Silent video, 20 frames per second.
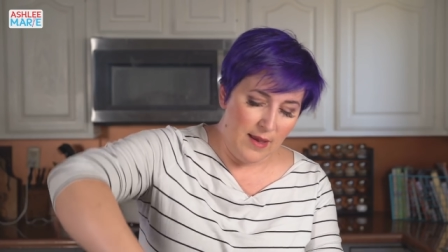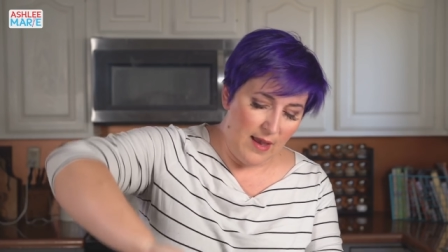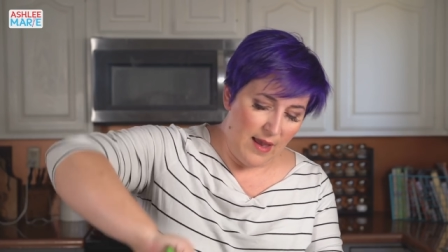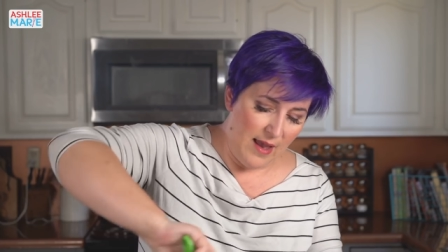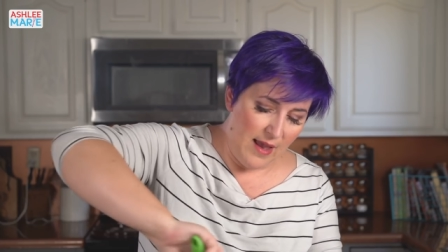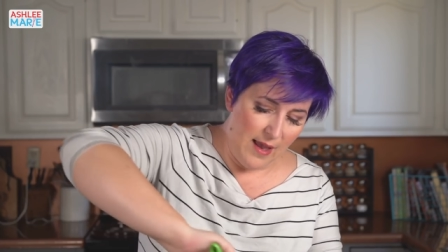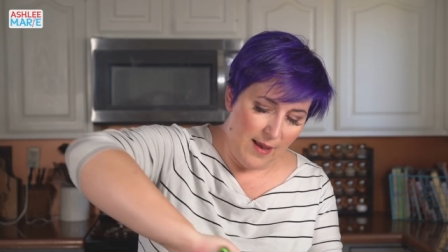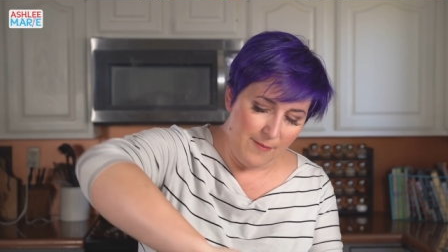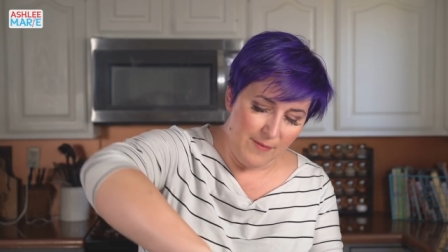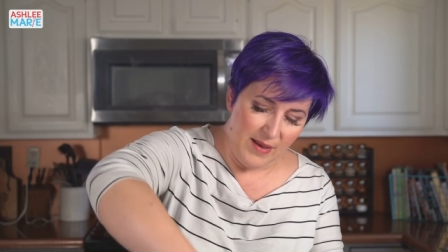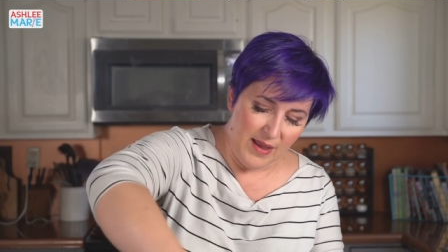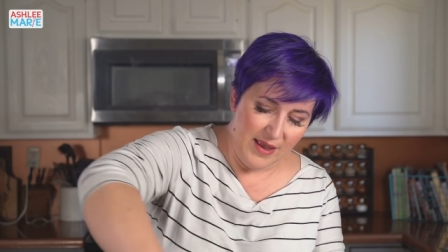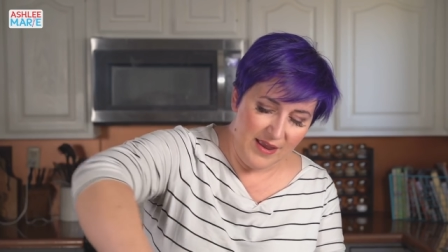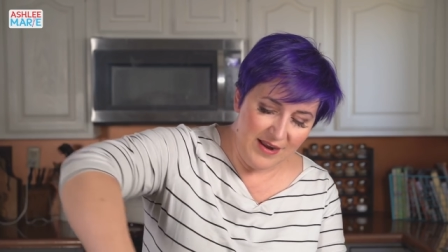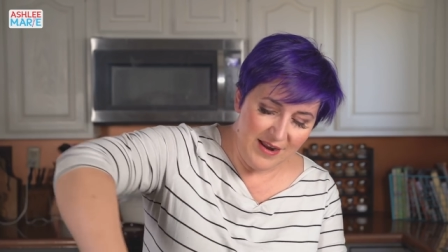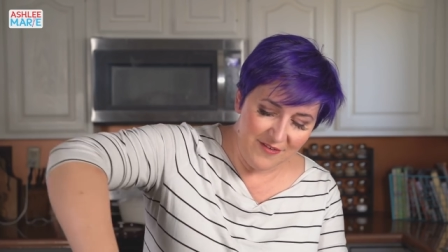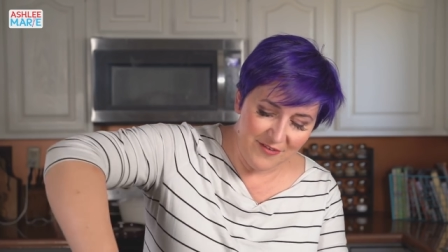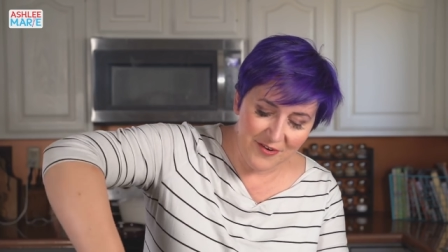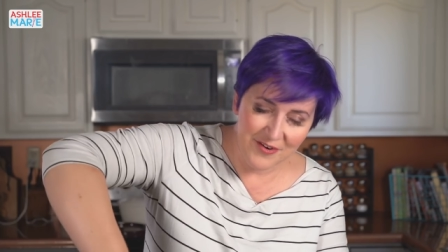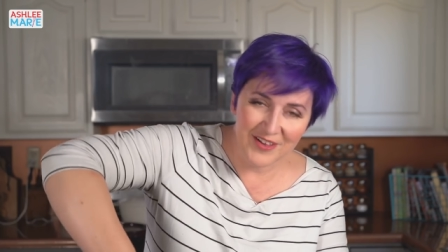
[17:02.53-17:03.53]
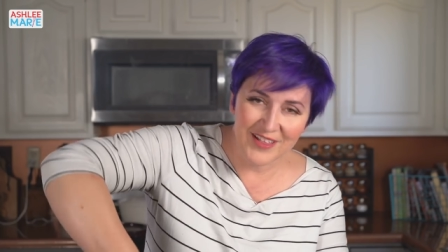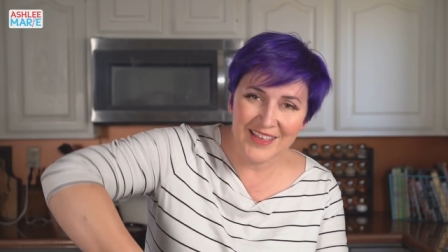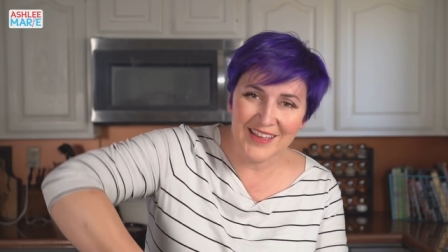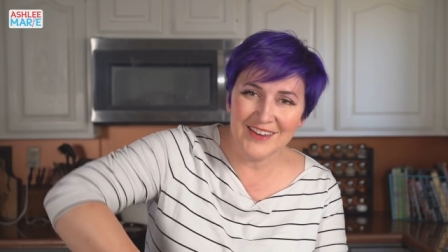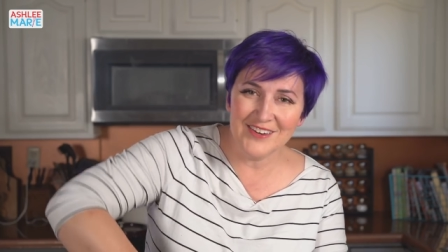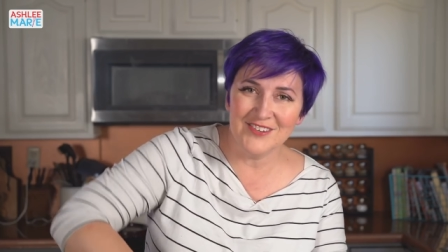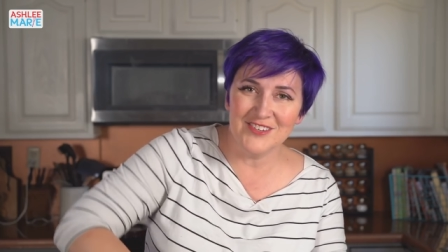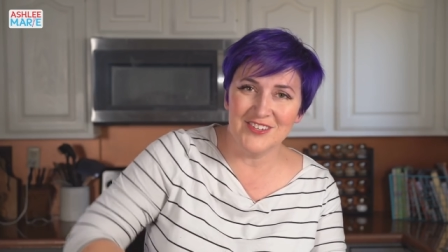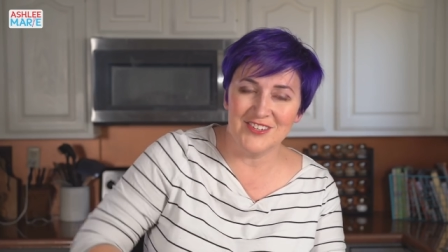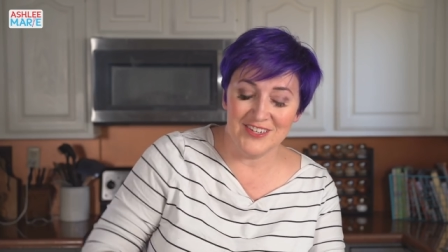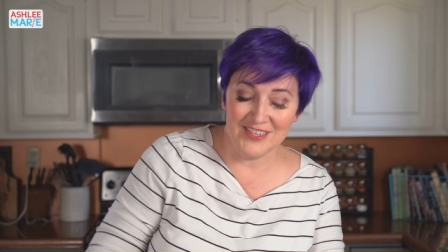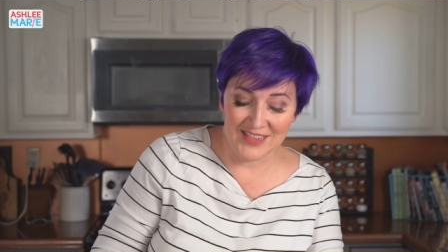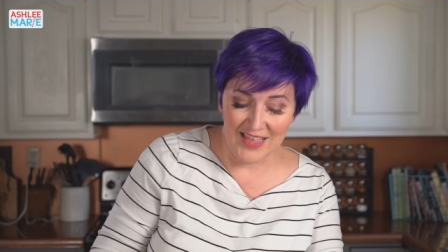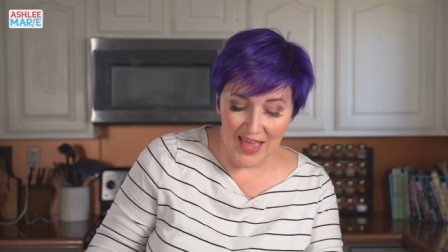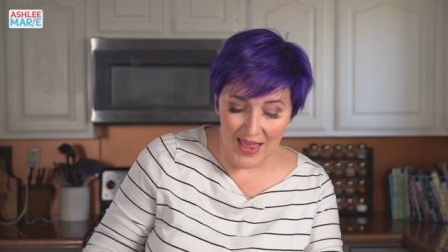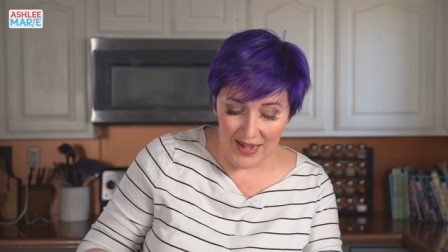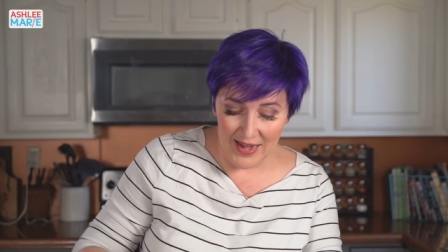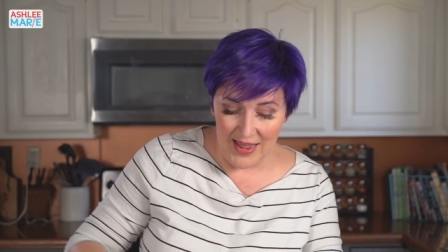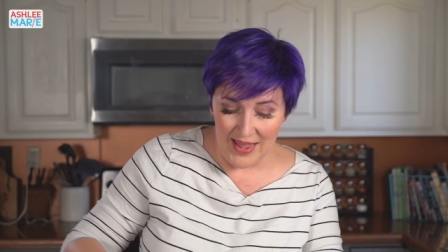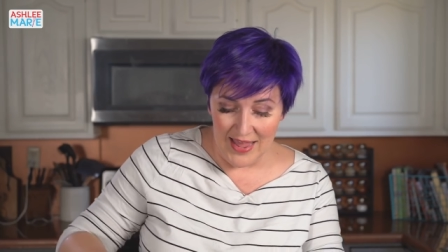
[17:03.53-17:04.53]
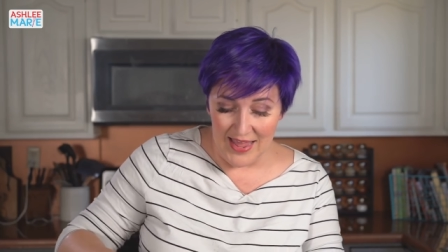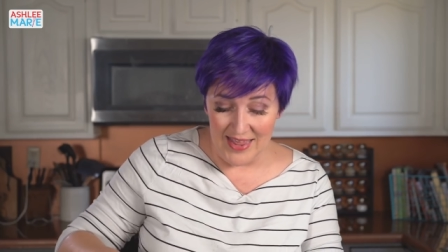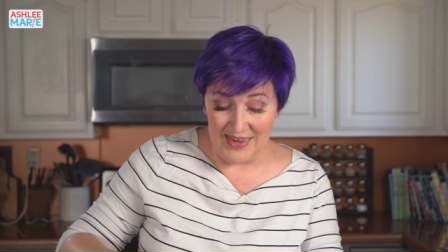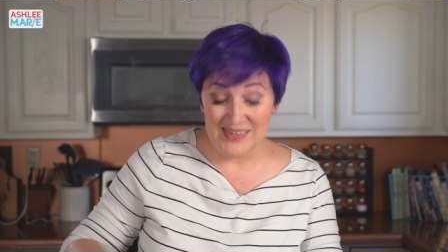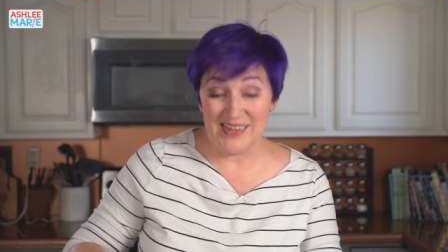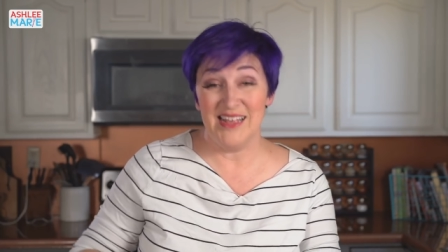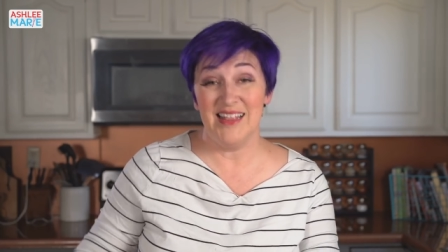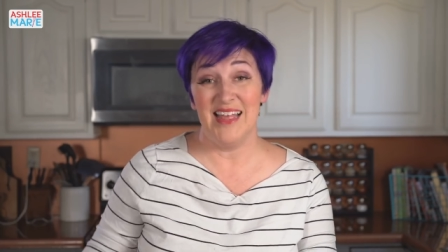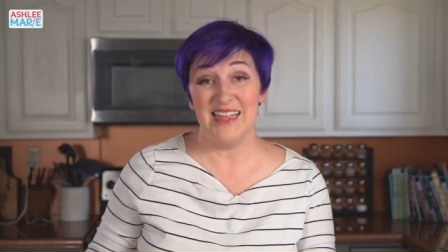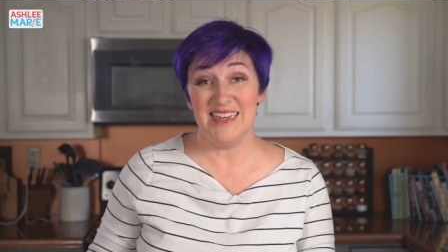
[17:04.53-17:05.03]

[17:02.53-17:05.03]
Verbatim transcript: I never really understood that until I